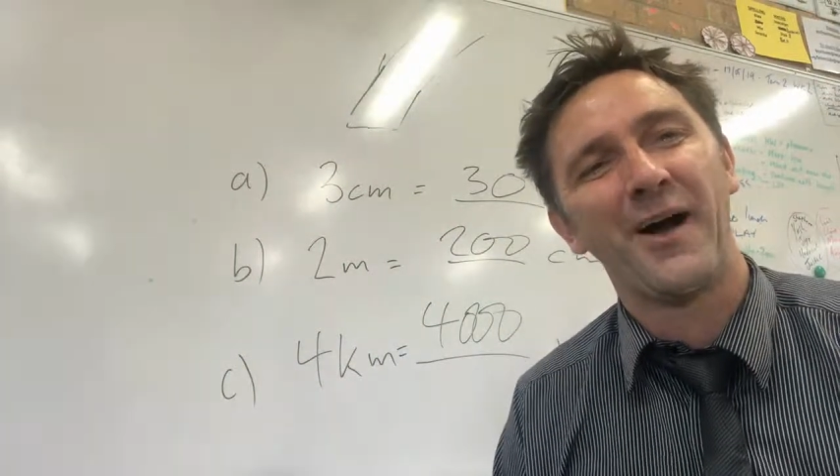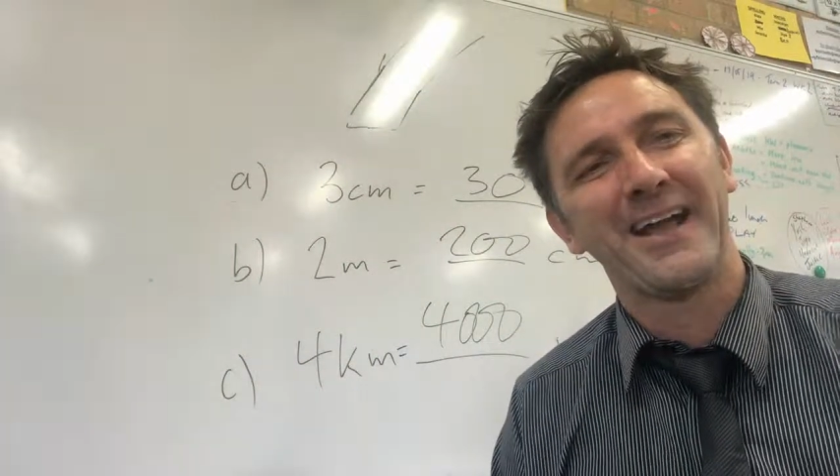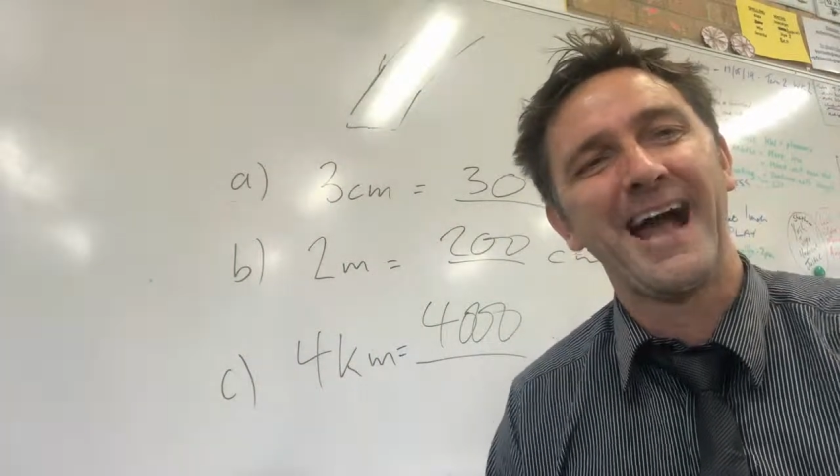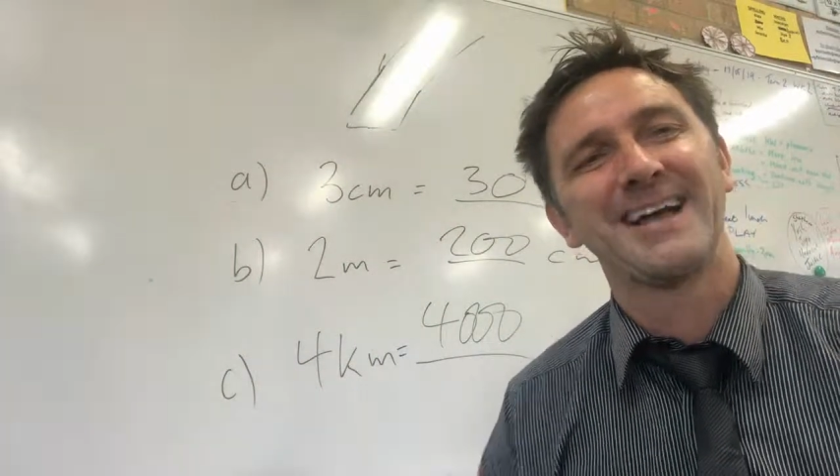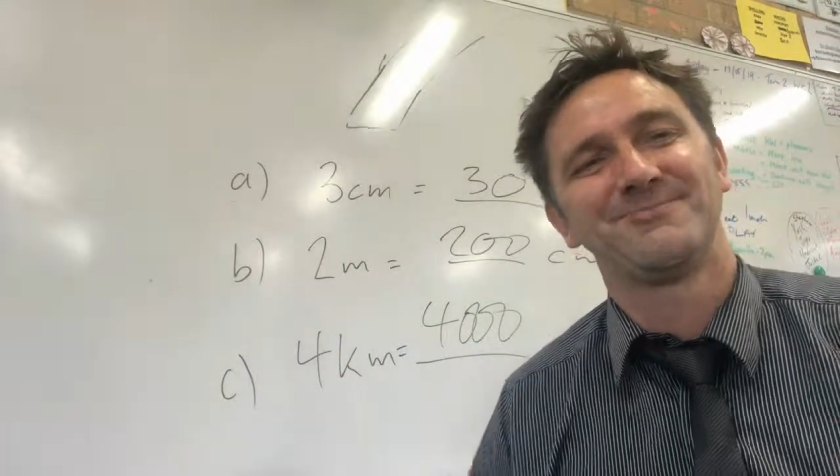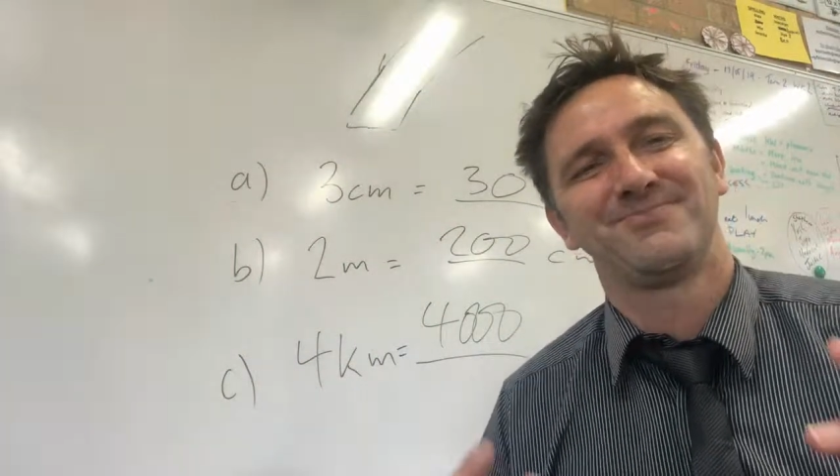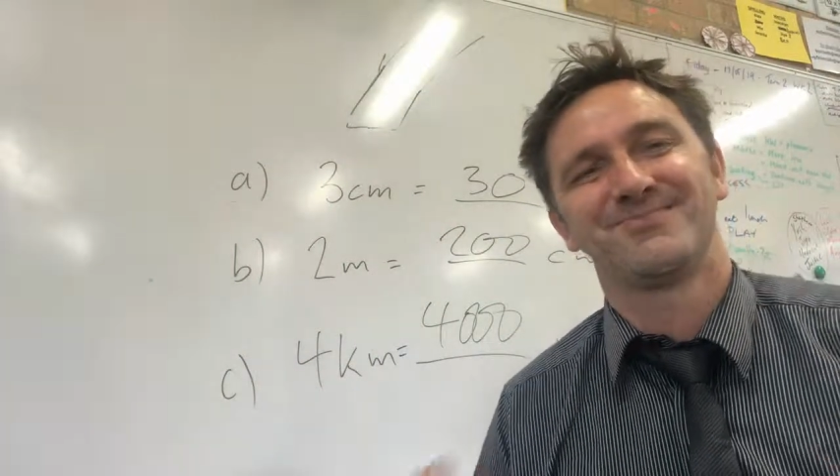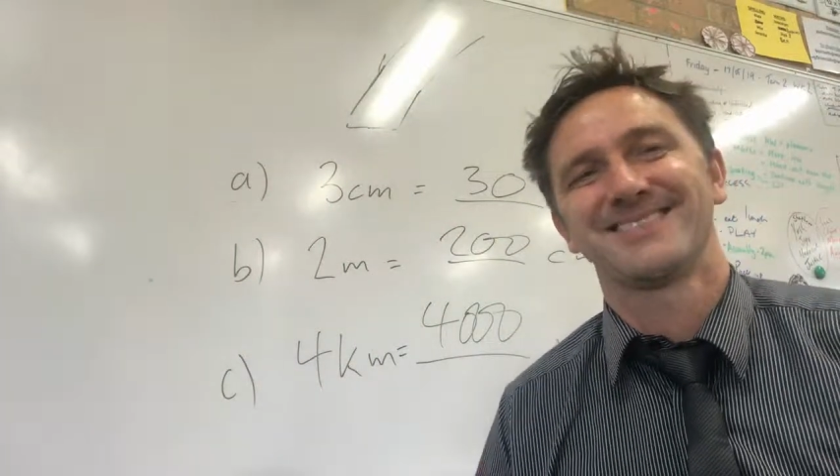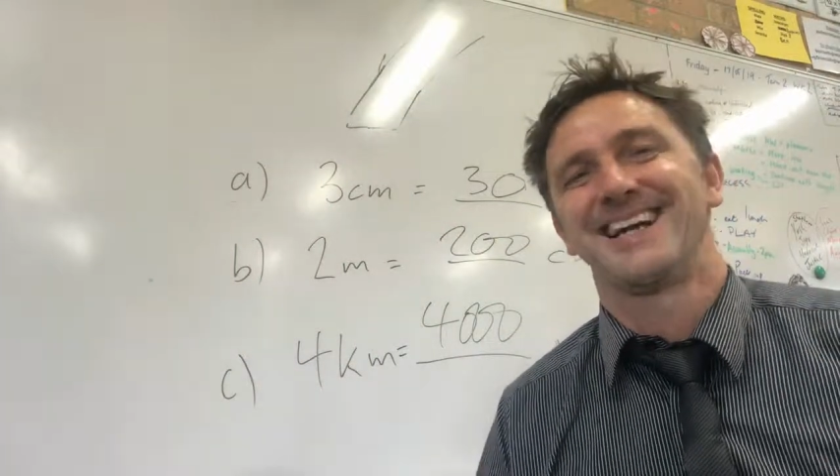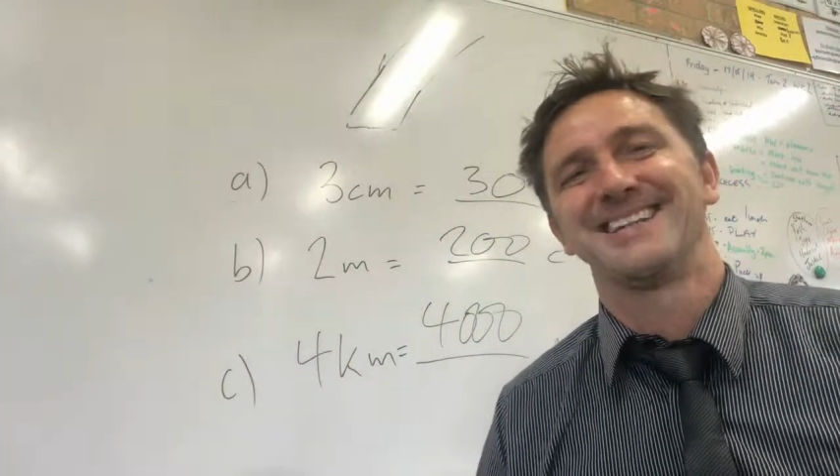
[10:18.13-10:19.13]
Okay,
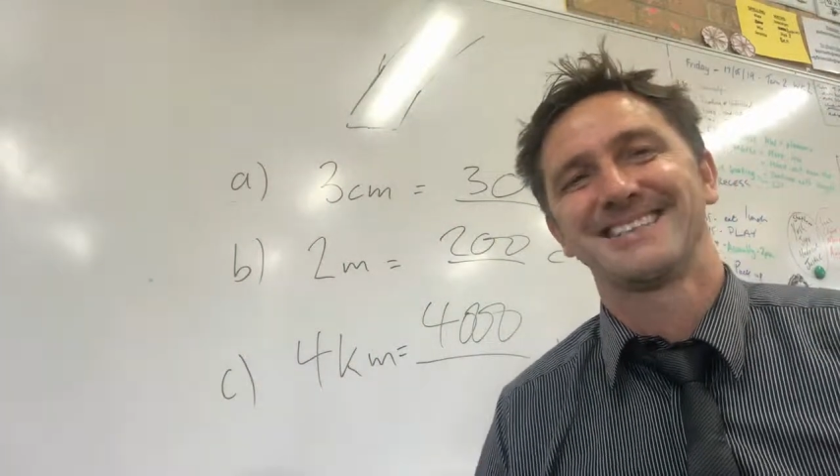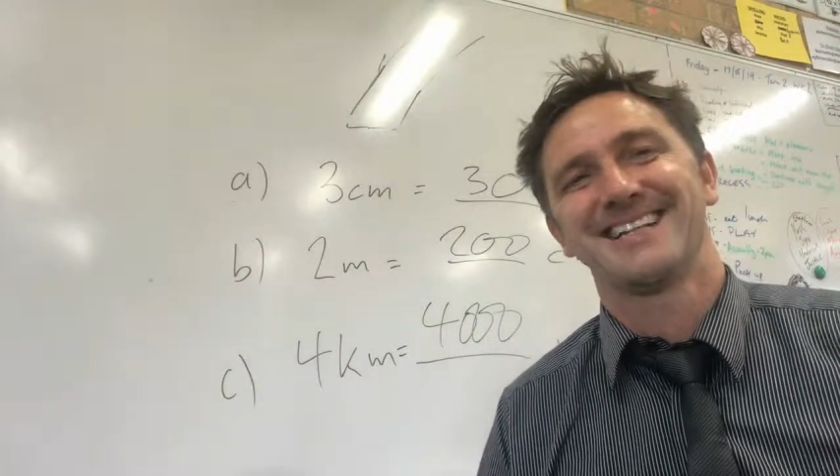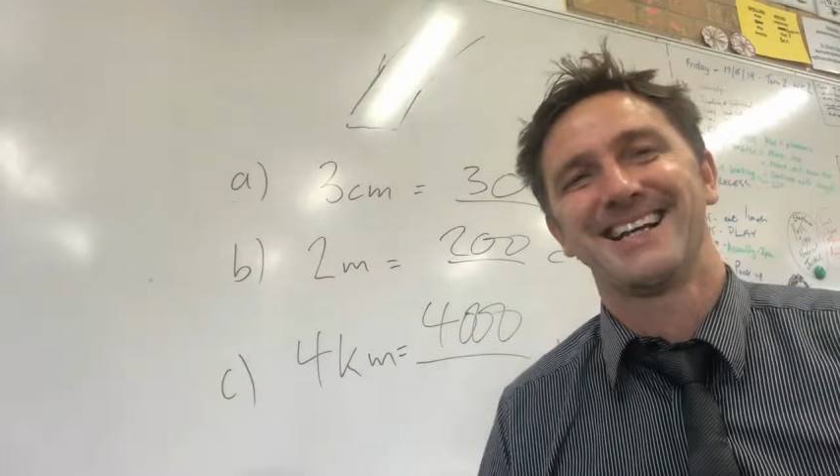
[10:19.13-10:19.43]
see